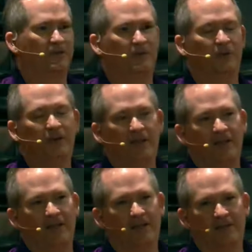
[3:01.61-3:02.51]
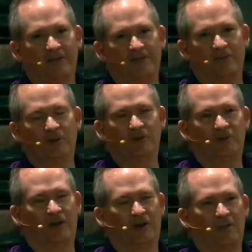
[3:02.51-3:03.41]
So, you know, we're just
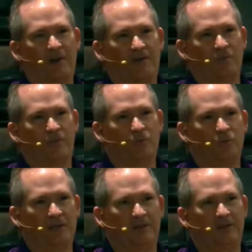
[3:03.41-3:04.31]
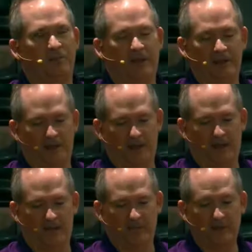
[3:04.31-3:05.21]
talking a matter of a few weeks, but
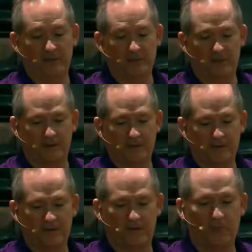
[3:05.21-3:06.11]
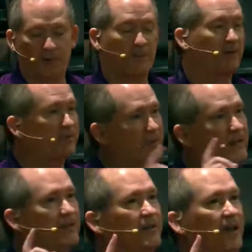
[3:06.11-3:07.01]
it's still important. But I was
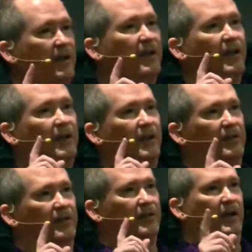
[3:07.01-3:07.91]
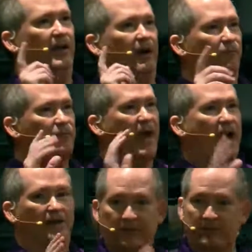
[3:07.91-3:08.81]
thinking tonight how
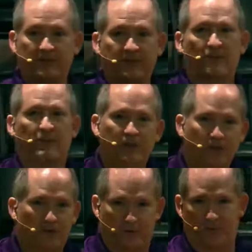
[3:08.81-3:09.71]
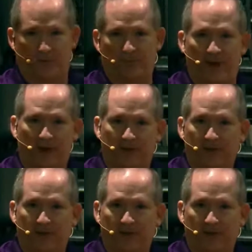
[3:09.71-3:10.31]
fast 7 years goes by.